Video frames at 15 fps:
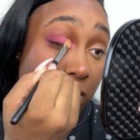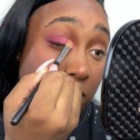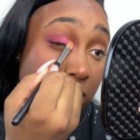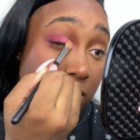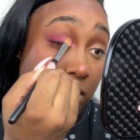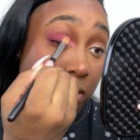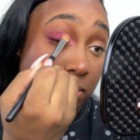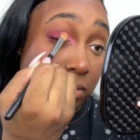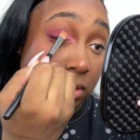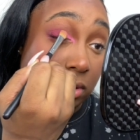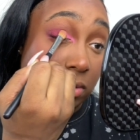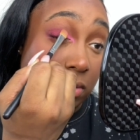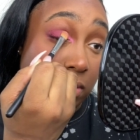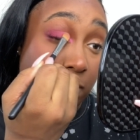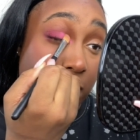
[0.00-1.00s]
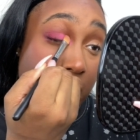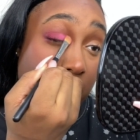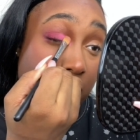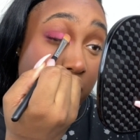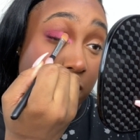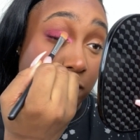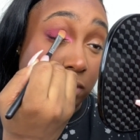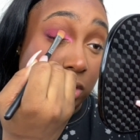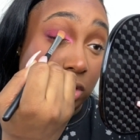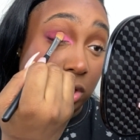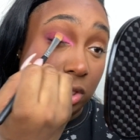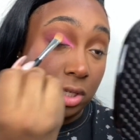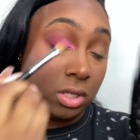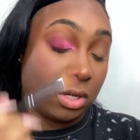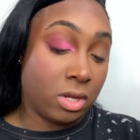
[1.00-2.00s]
So I'm just going back enough to
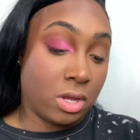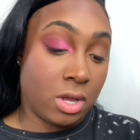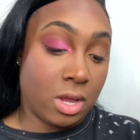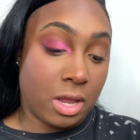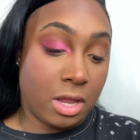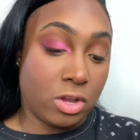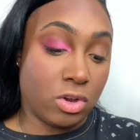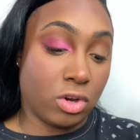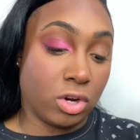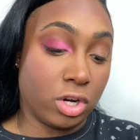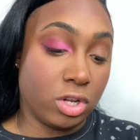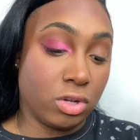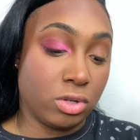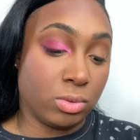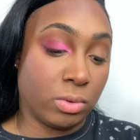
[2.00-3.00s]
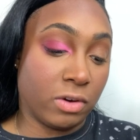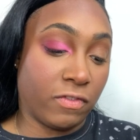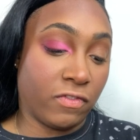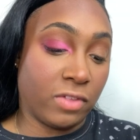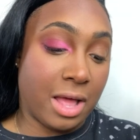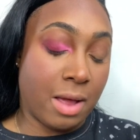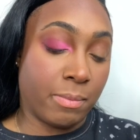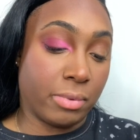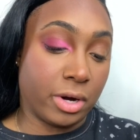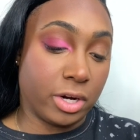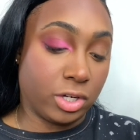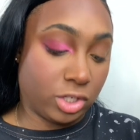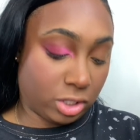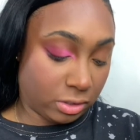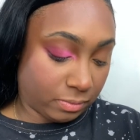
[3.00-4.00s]
just... And you're use with a flat
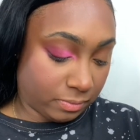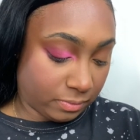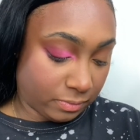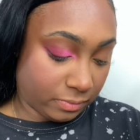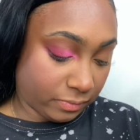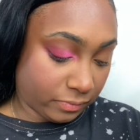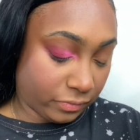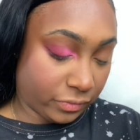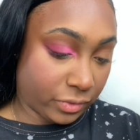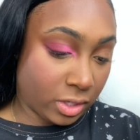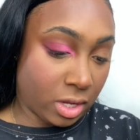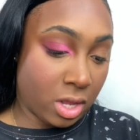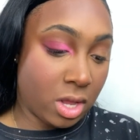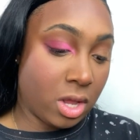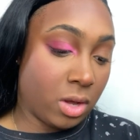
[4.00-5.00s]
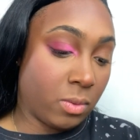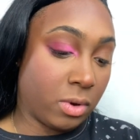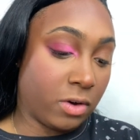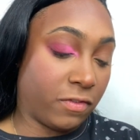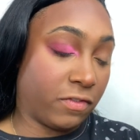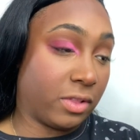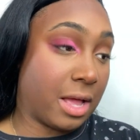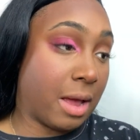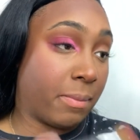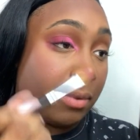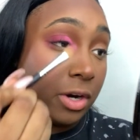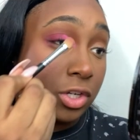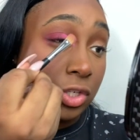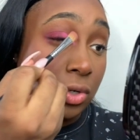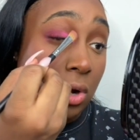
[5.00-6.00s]
brush, With a flat
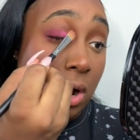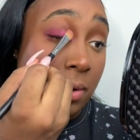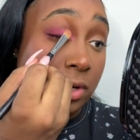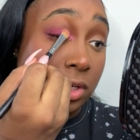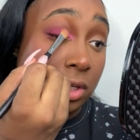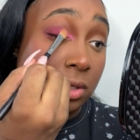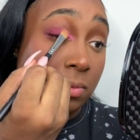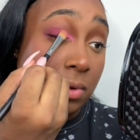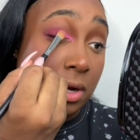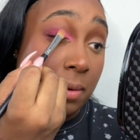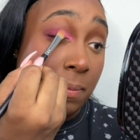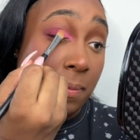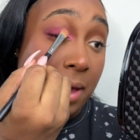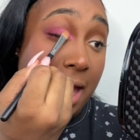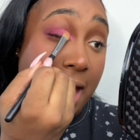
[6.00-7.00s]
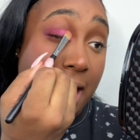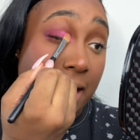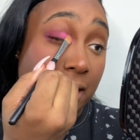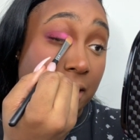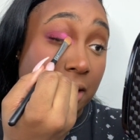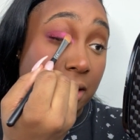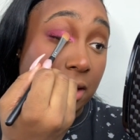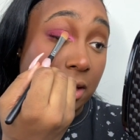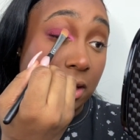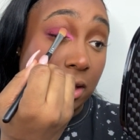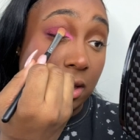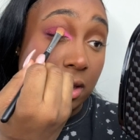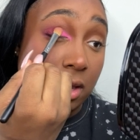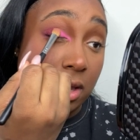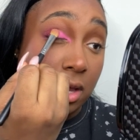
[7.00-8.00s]
brush, you always just want to pack.
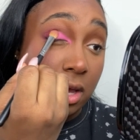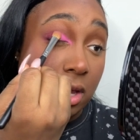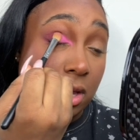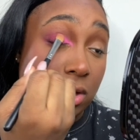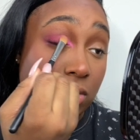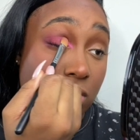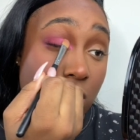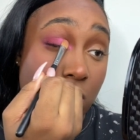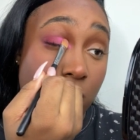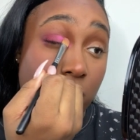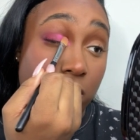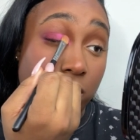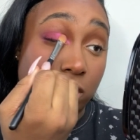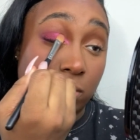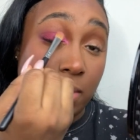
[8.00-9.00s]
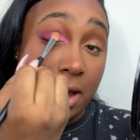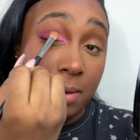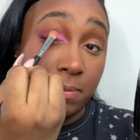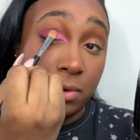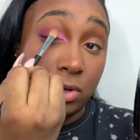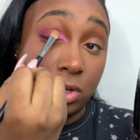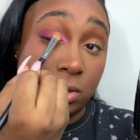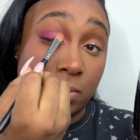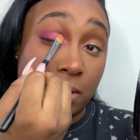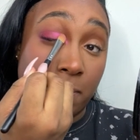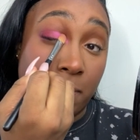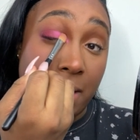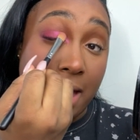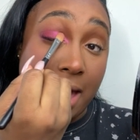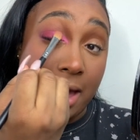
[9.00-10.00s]
You don't want to swipe, you just want
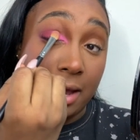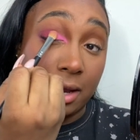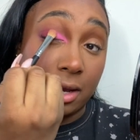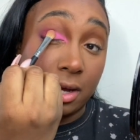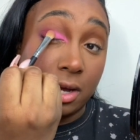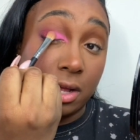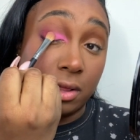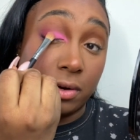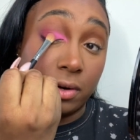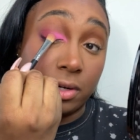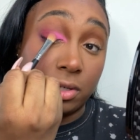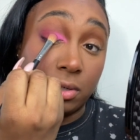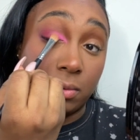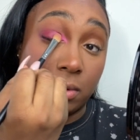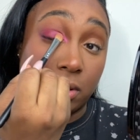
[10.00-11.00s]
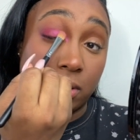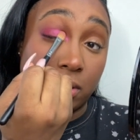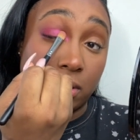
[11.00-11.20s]
to pack color into it.